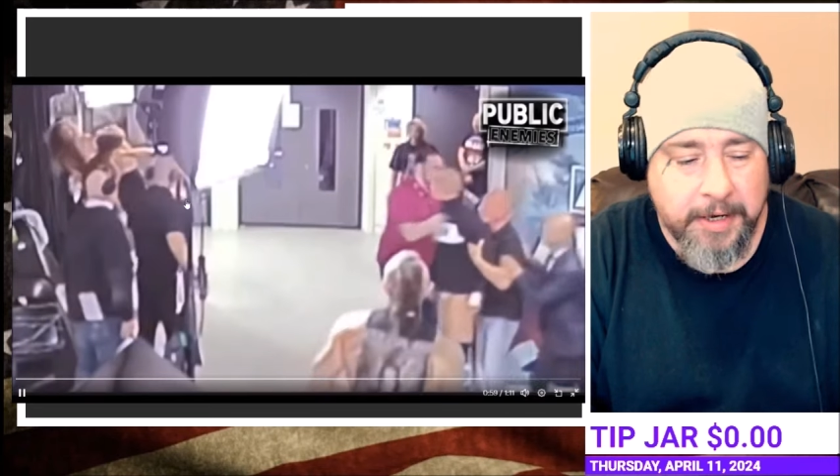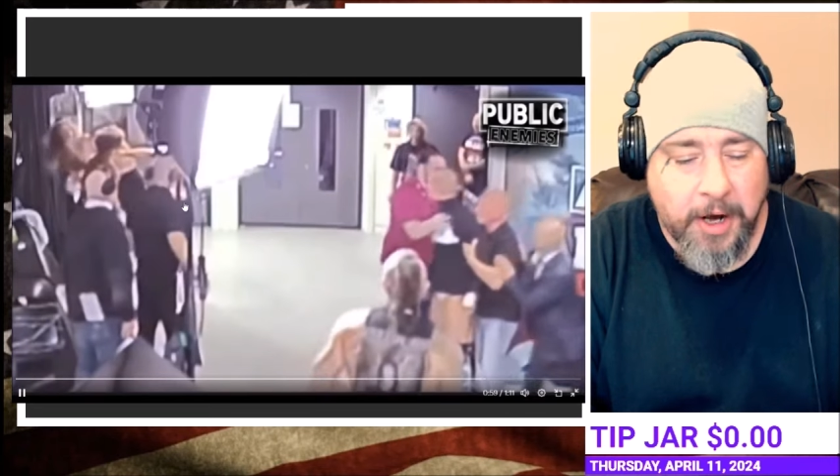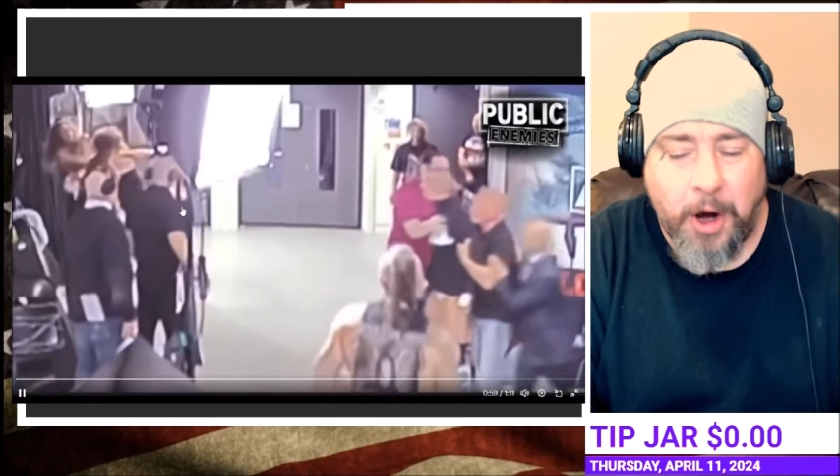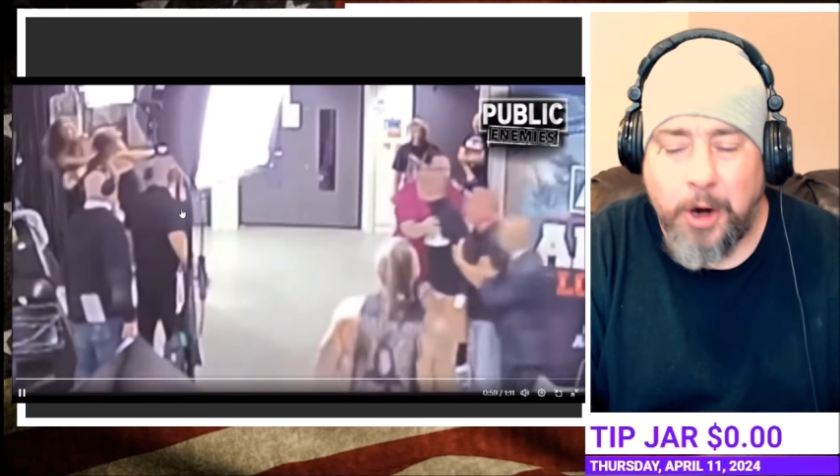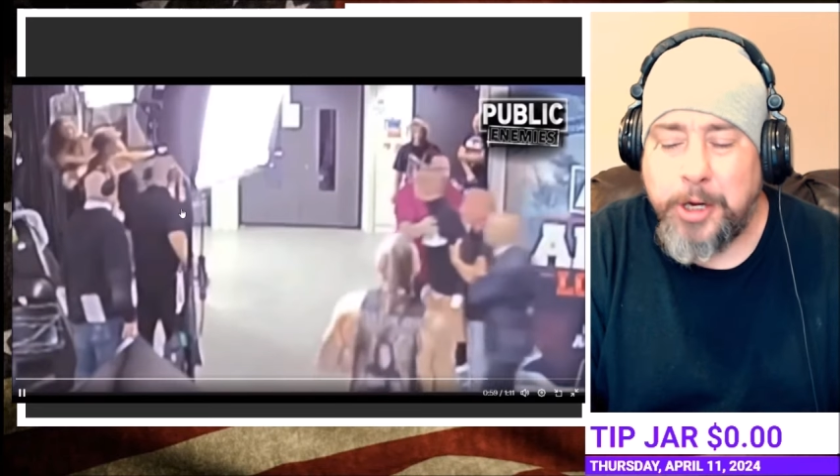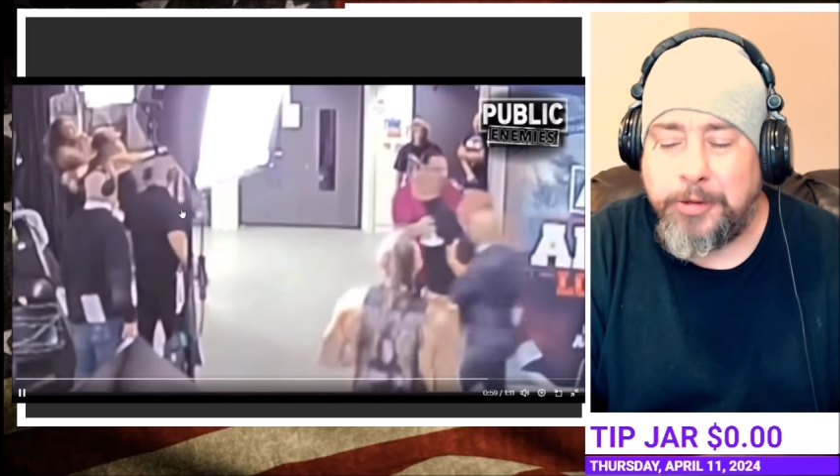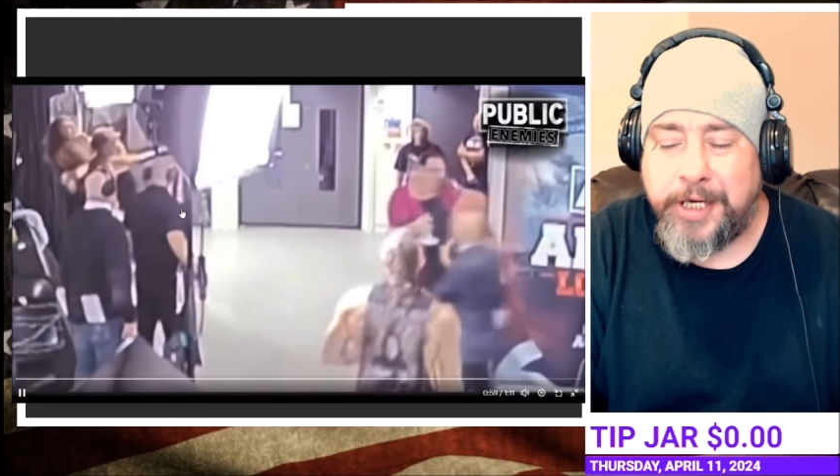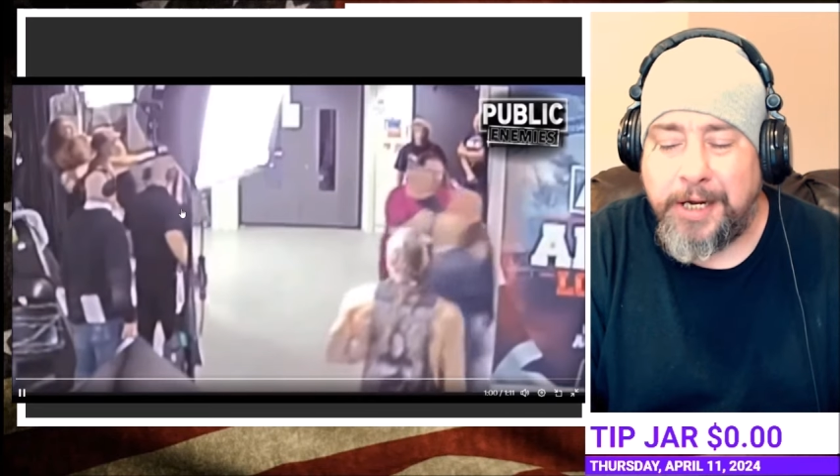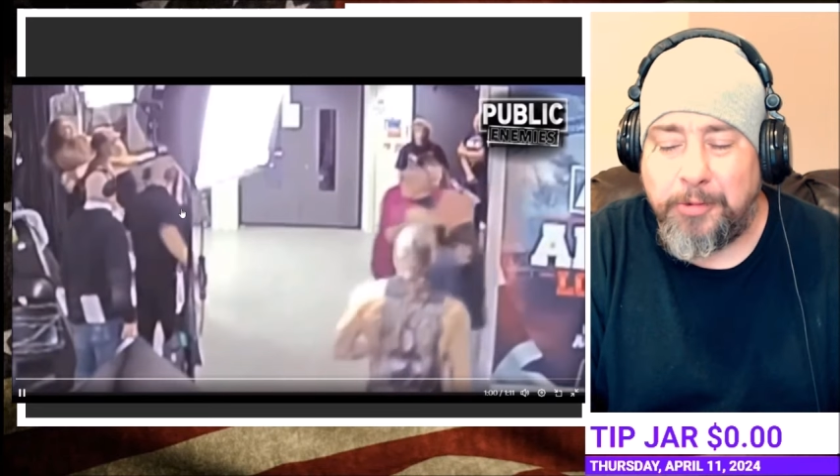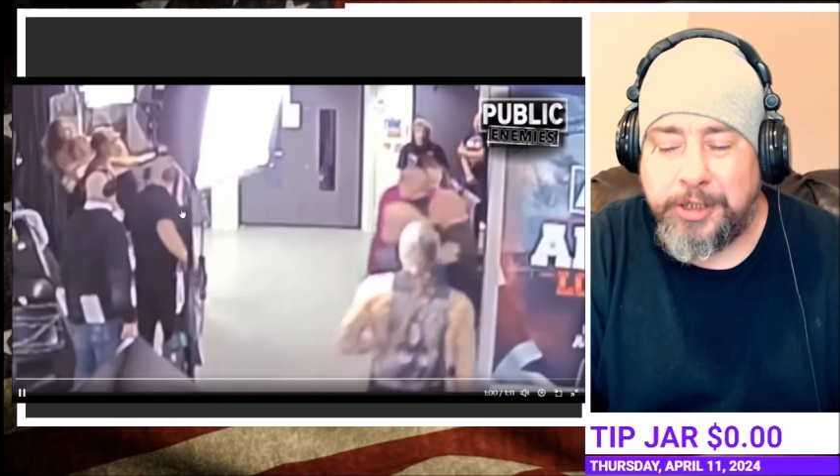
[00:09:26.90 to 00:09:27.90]
All you
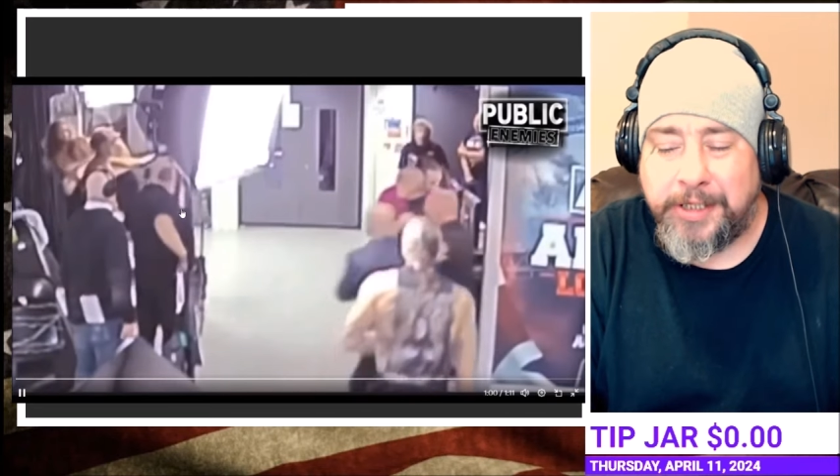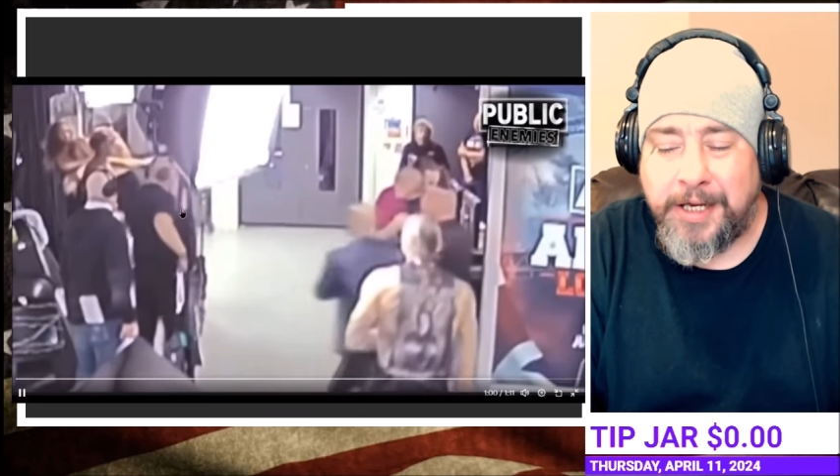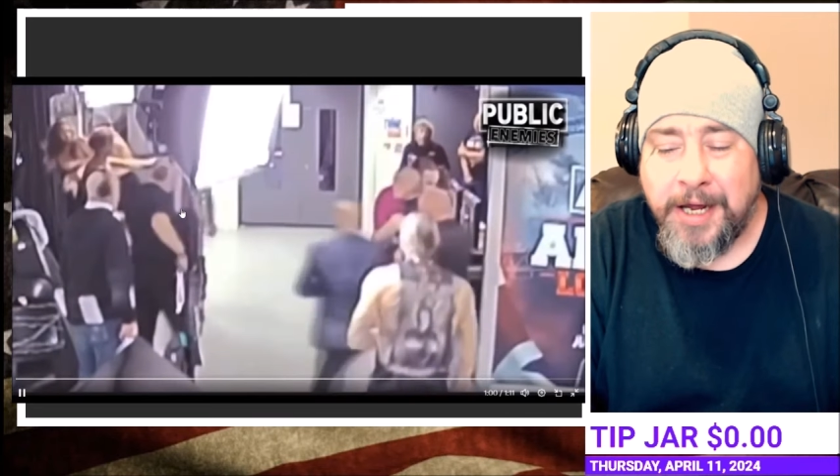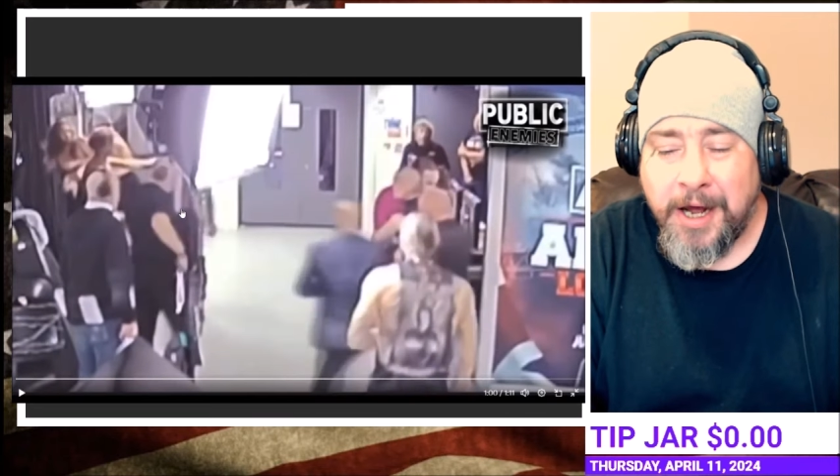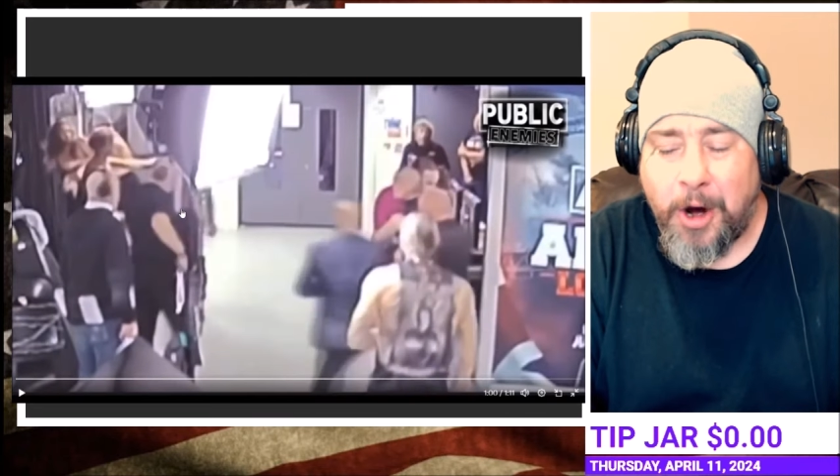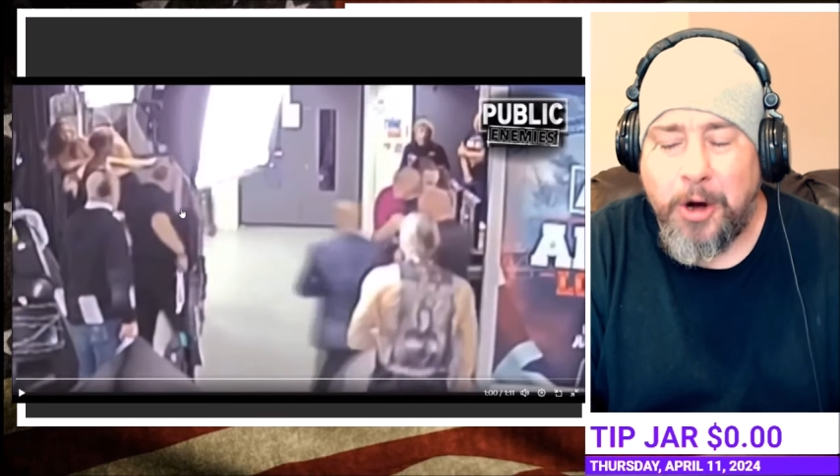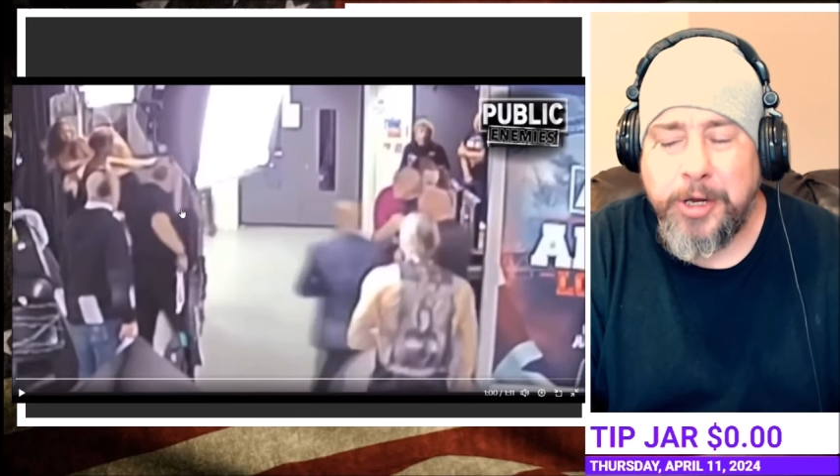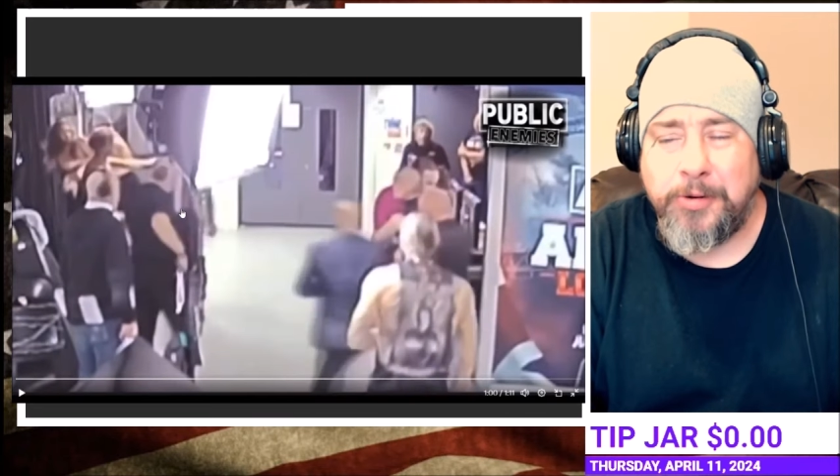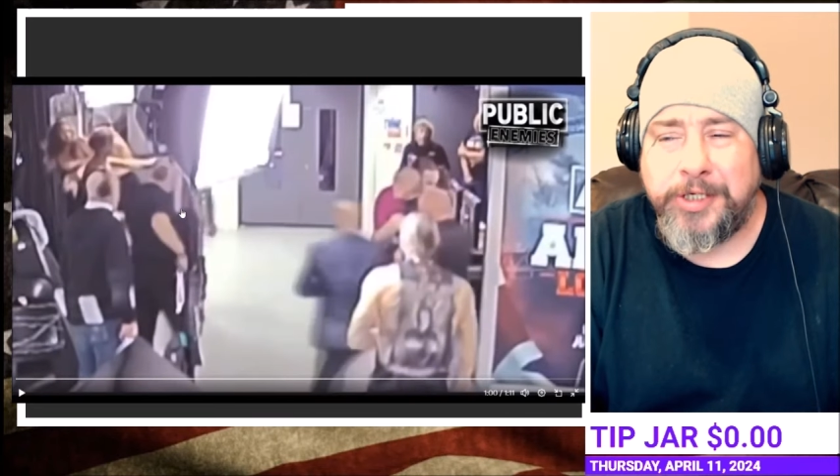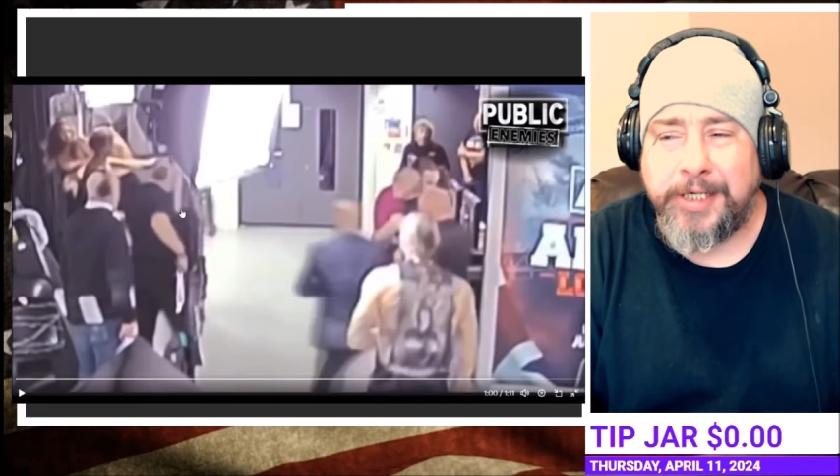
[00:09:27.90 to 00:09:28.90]

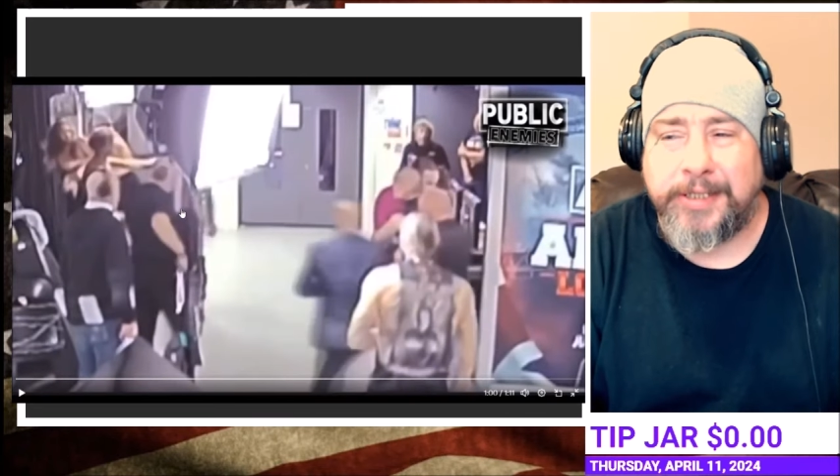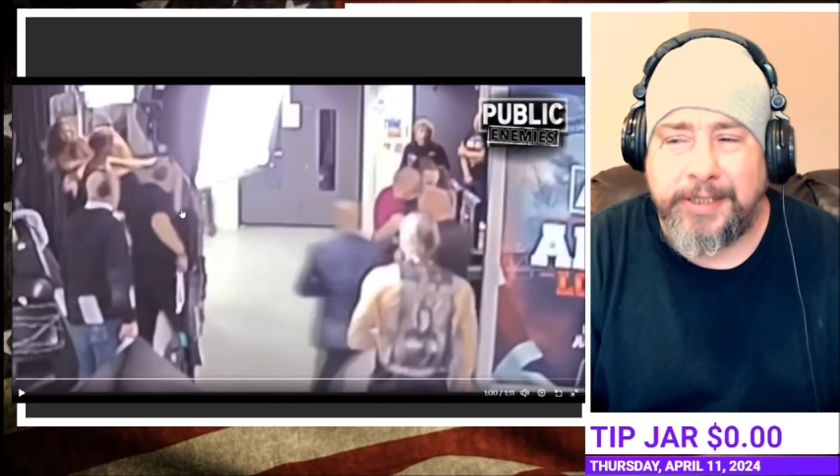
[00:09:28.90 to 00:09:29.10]
just